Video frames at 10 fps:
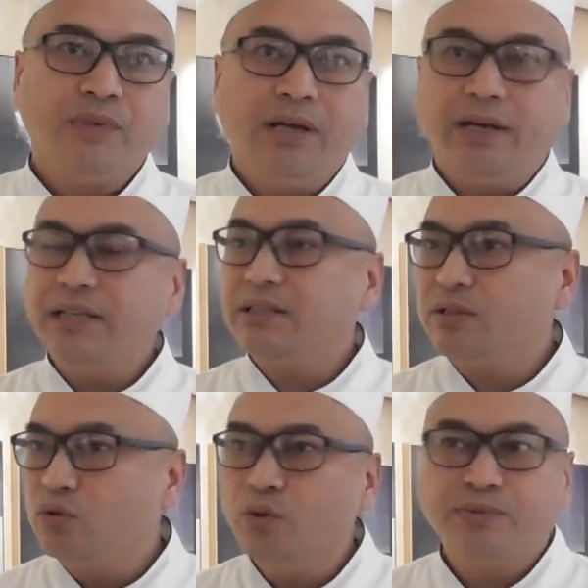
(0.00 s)
Rest the
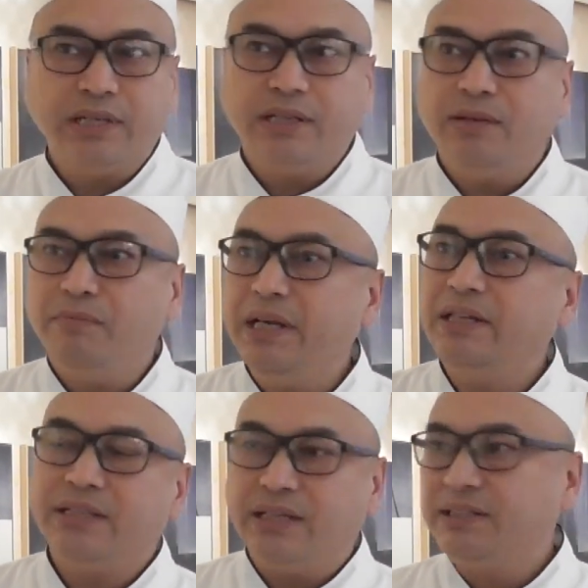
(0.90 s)
soups and the
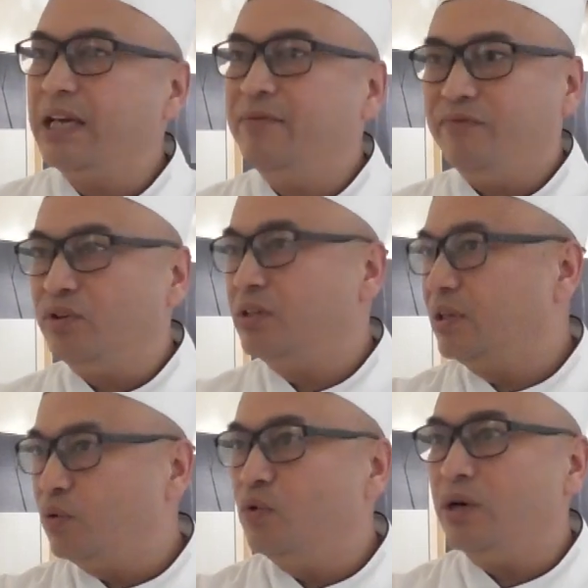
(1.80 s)
meats are same what the
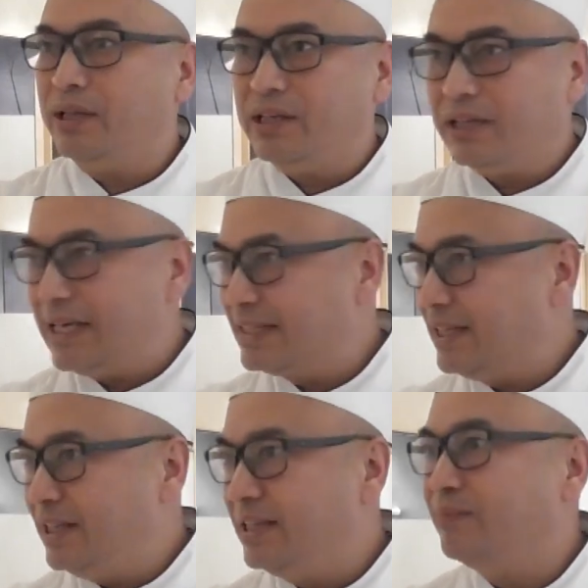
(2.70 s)
crew or the guests
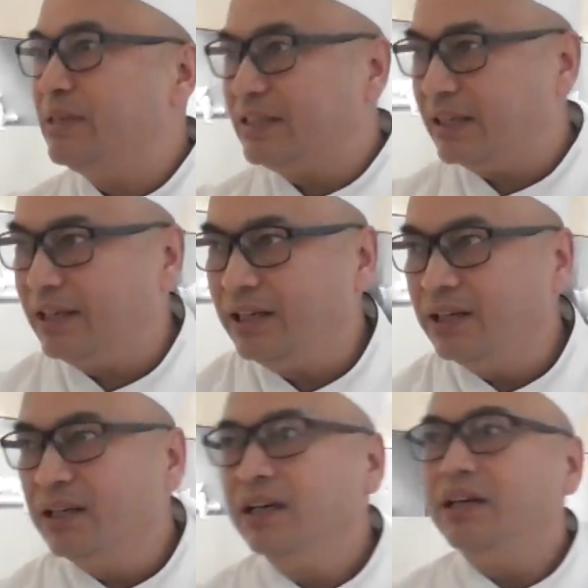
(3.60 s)
are eating basically.
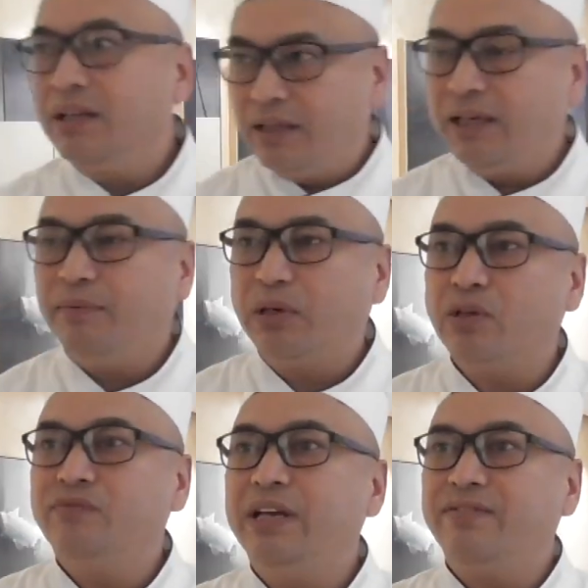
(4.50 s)

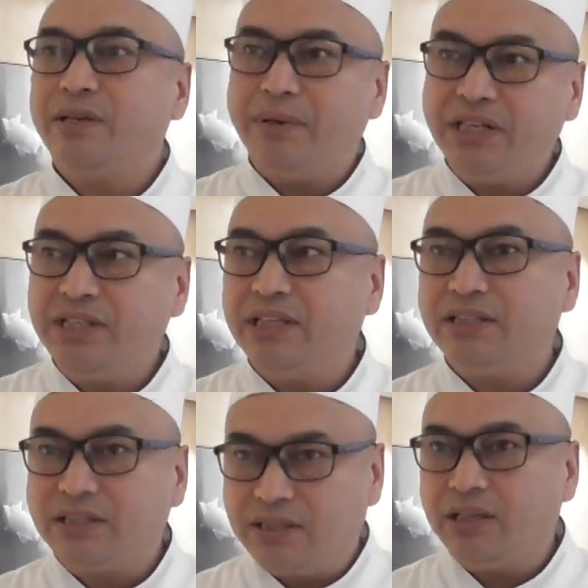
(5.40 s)
Because we have some
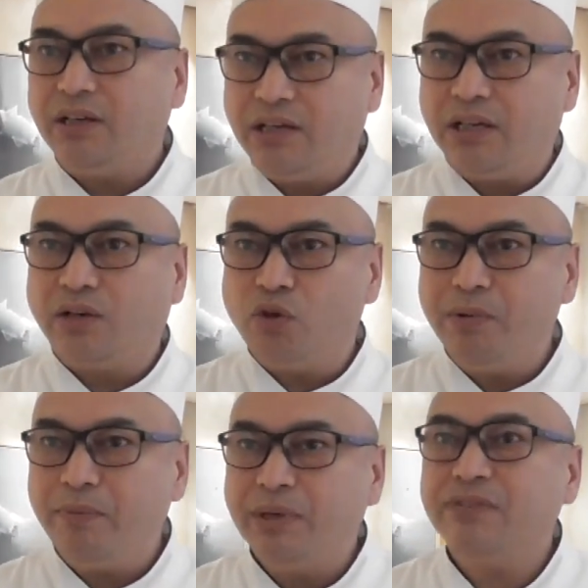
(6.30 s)
Asians crew
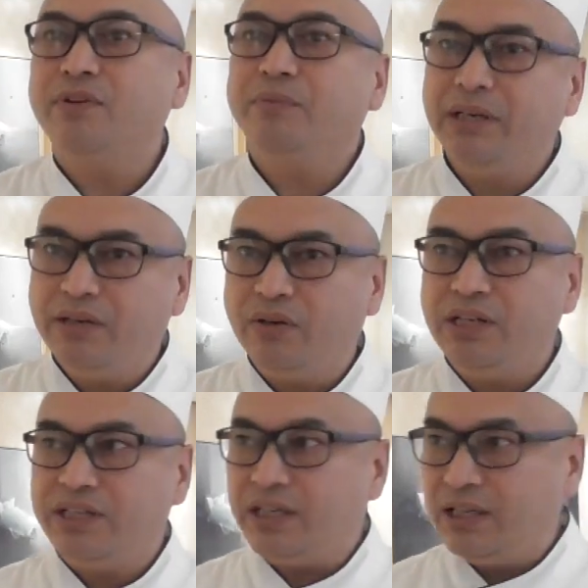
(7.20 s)
members from
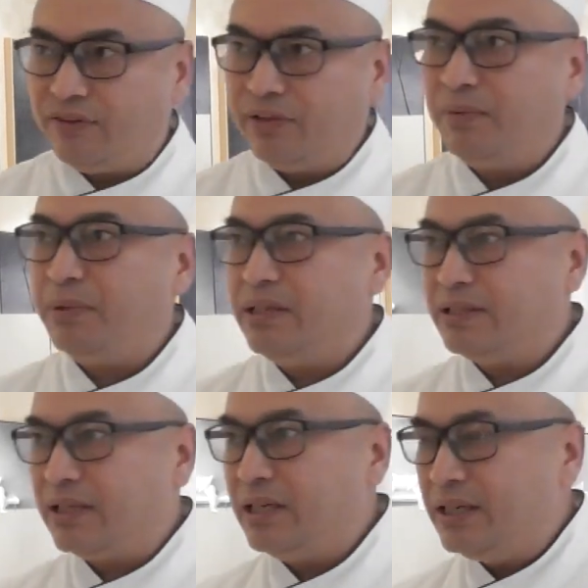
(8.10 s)
Indonesia, Philippines
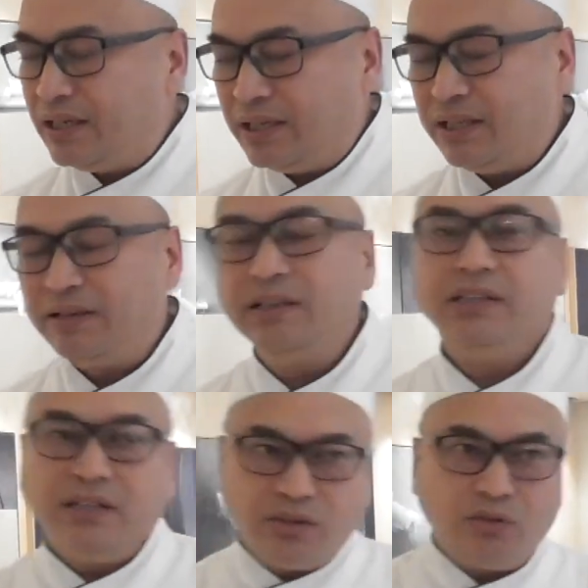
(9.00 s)
and India, and
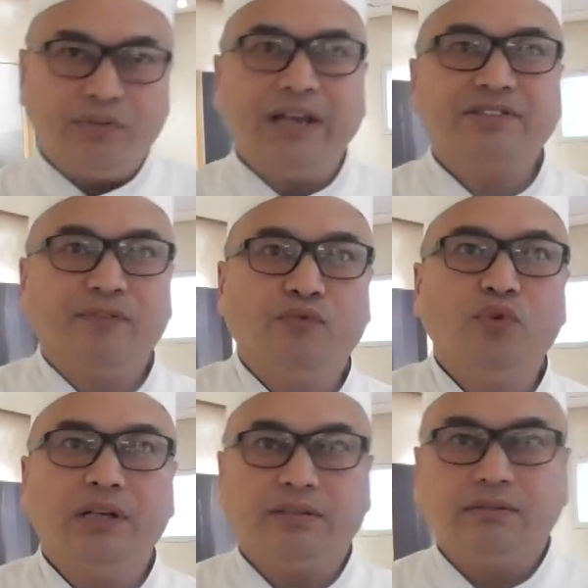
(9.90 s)
then so we have some
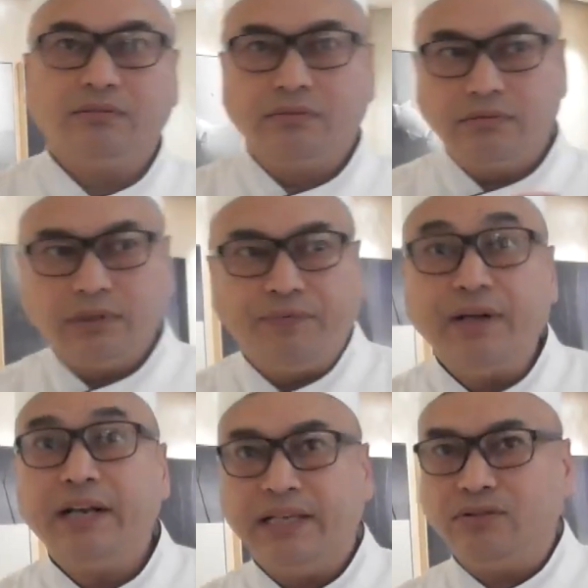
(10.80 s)
food in
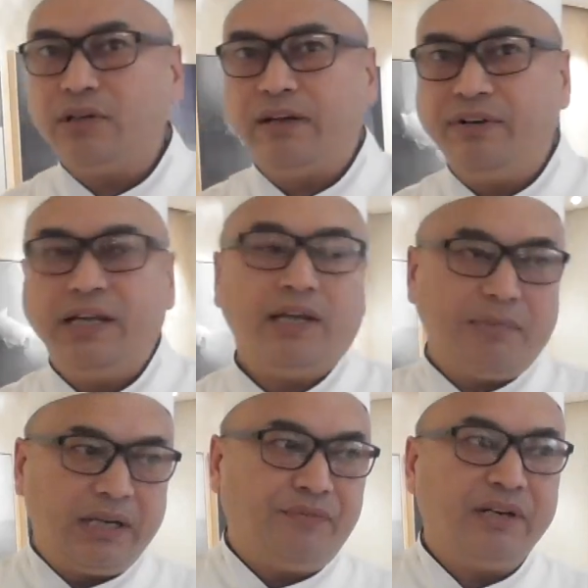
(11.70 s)
different days, not every day,
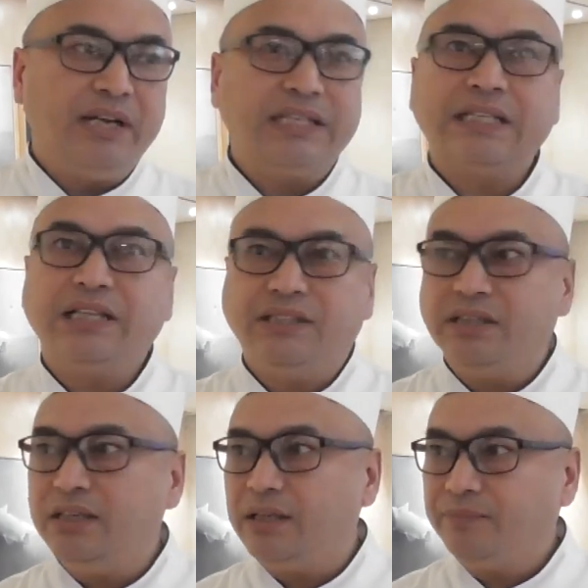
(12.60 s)
but different days lunch and
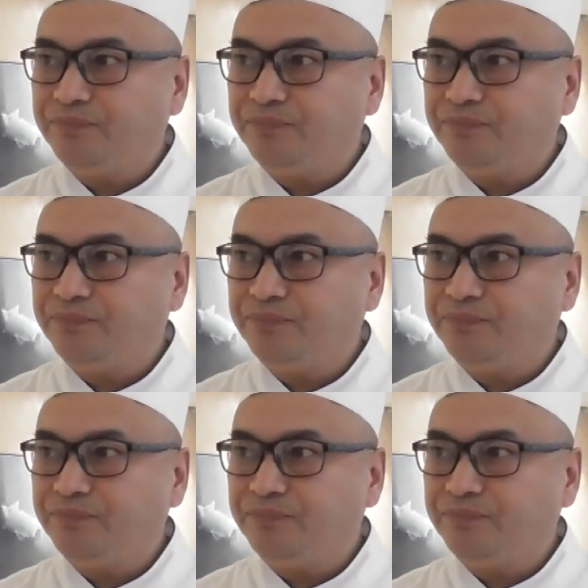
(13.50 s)
dinner